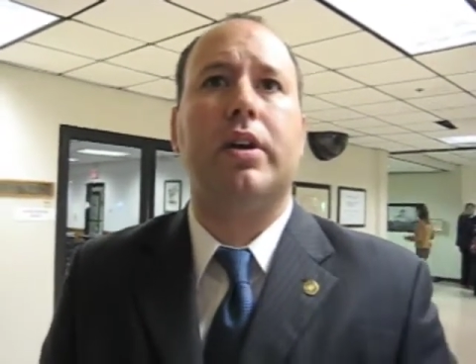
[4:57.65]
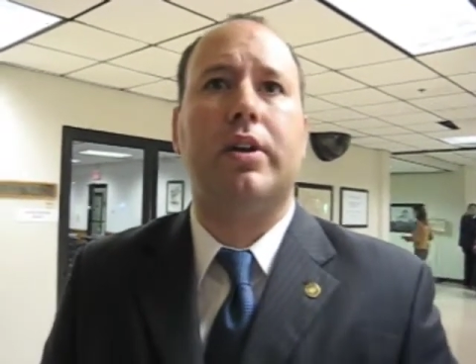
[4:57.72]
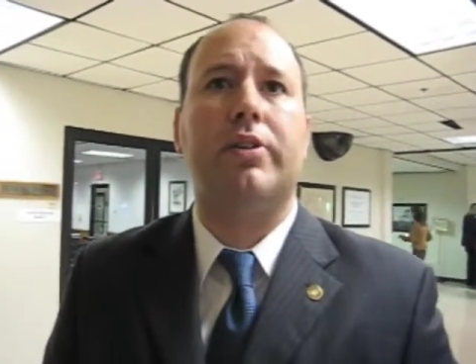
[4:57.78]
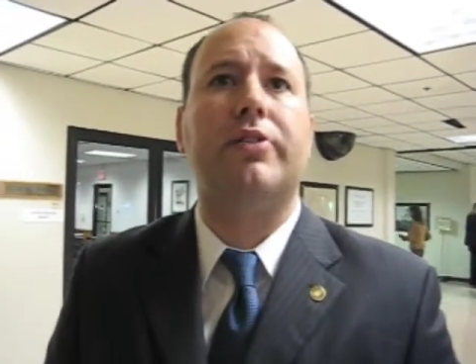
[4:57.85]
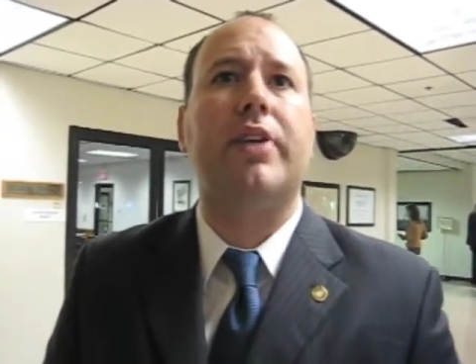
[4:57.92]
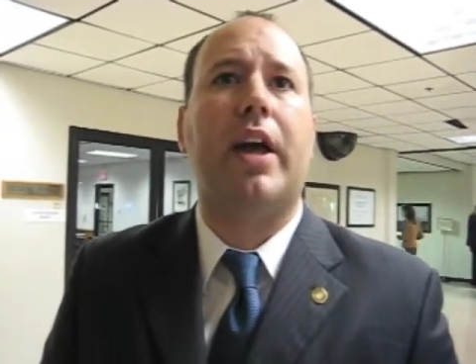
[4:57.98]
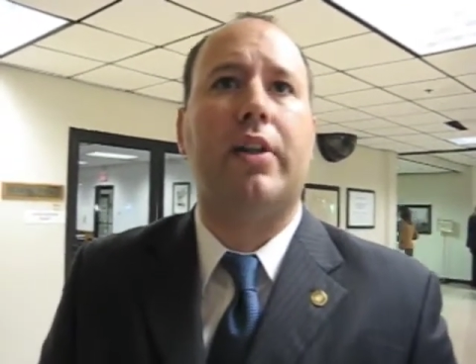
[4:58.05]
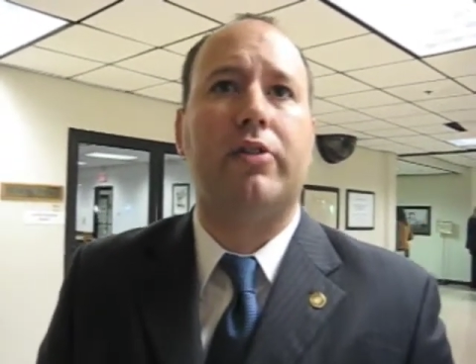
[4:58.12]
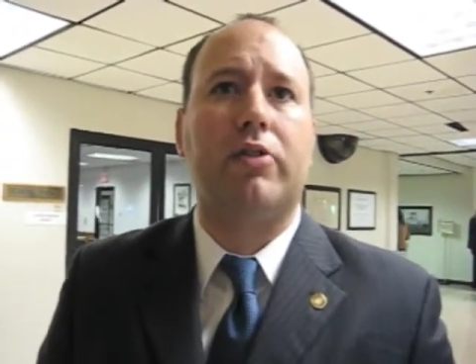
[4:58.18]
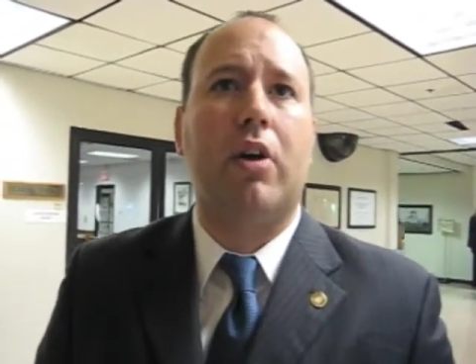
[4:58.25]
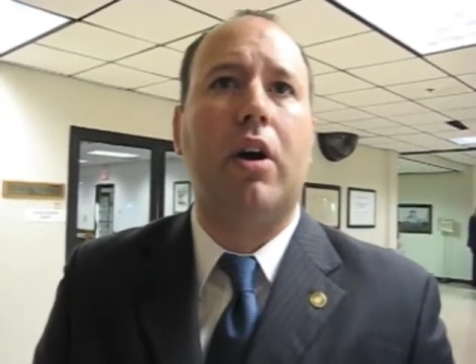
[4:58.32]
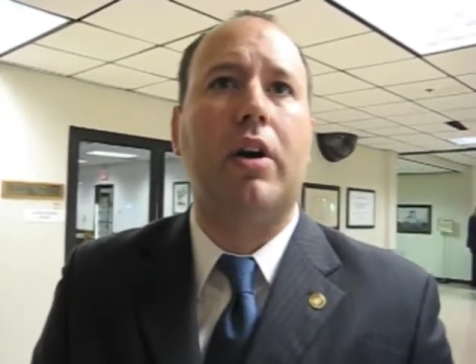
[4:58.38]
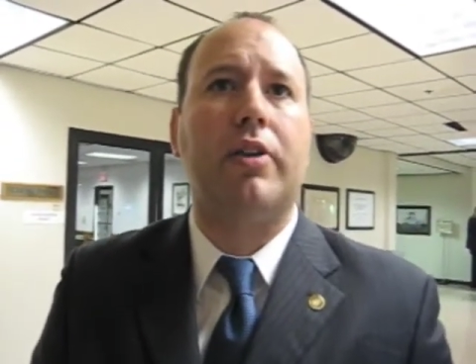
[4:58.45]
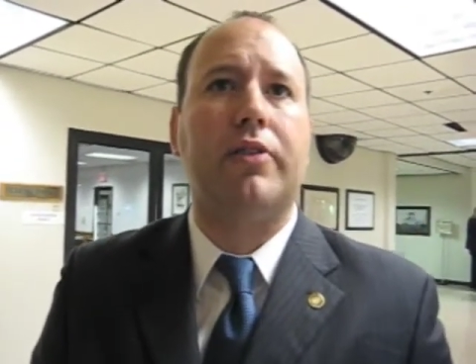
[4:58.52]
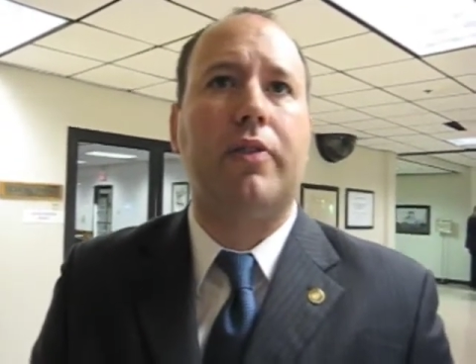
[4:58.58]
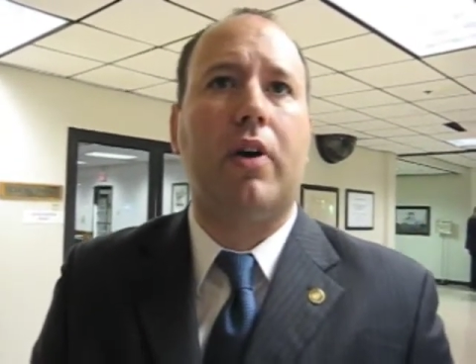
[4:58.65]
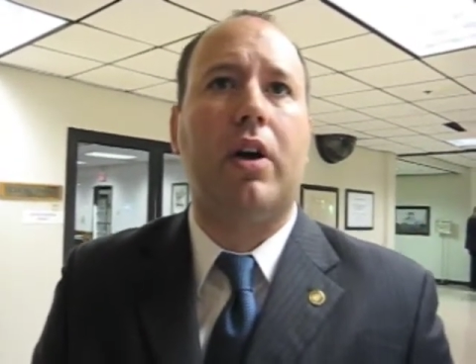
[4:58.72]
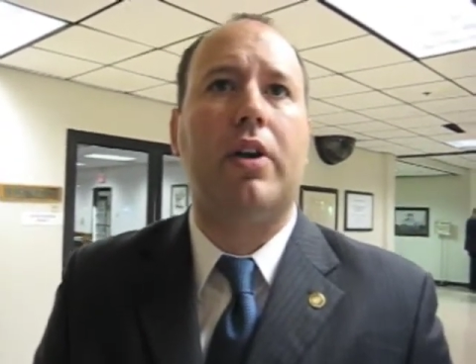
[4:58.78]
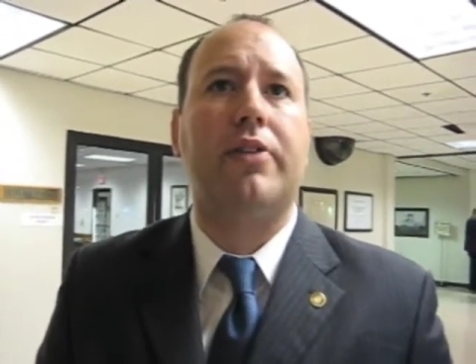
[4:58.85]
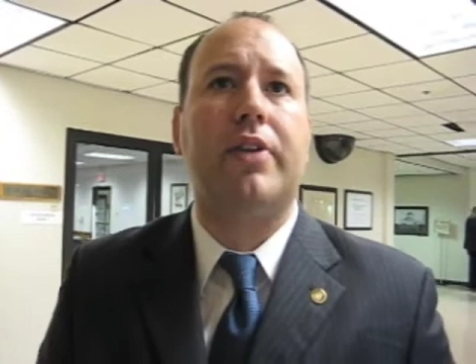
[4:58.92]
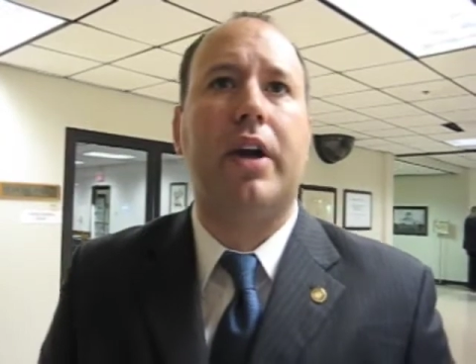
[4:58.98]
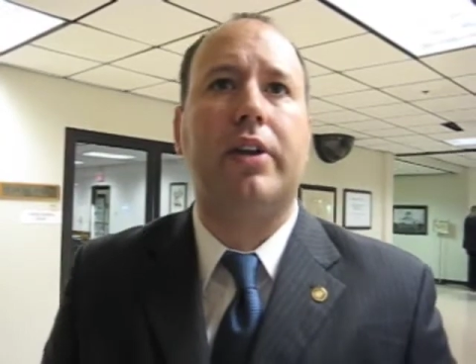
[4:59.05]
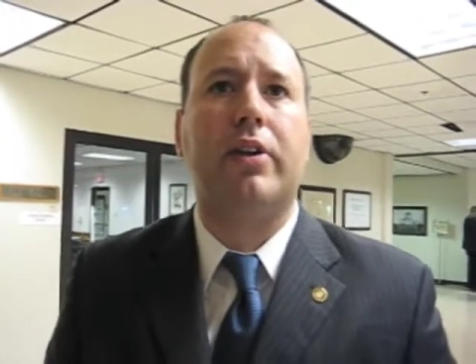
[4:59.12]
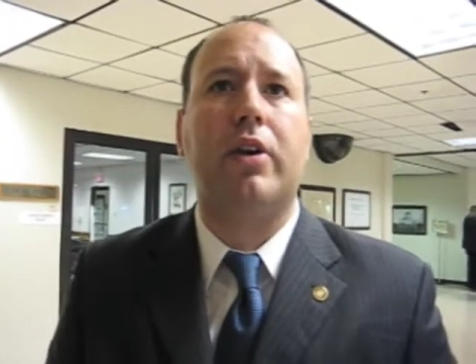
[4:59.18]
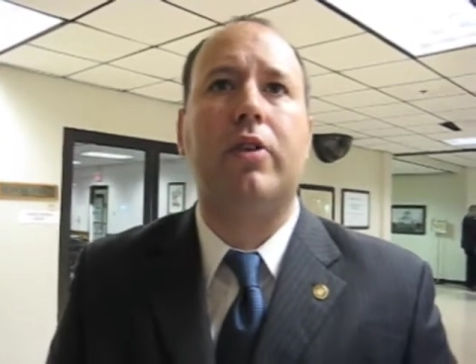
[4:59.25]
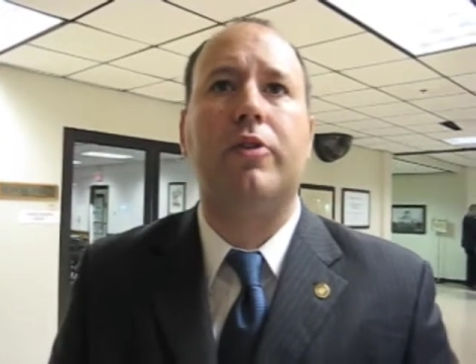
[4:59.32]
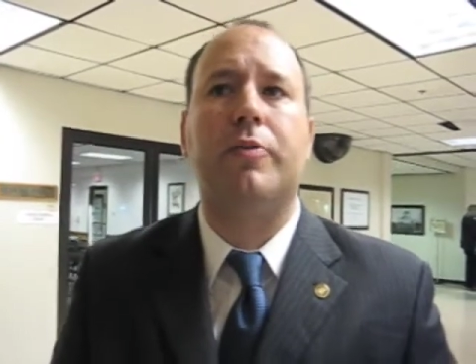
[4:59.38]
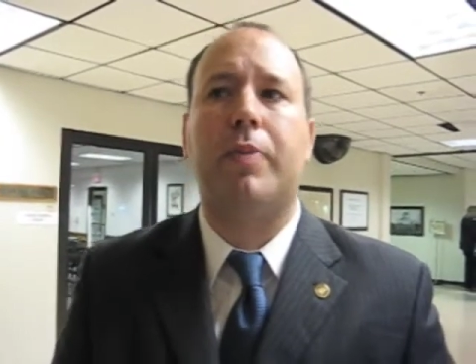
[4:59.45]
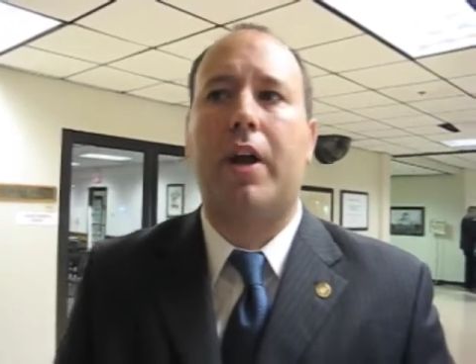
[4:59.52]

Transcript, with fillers: can stand strong as far as that goes.